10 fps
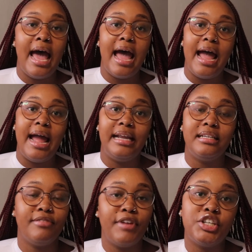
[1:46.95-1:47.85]

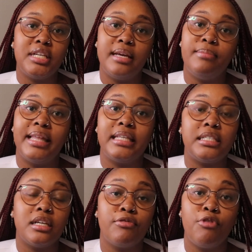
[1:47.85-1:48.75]
and eventually her mother
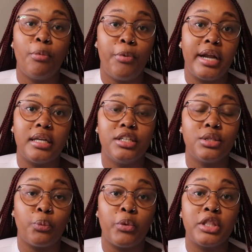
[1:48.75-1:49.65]
did fall
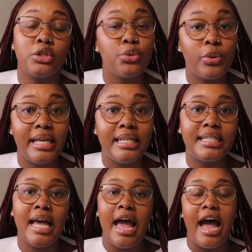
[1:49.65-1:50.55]
pregnant with twins,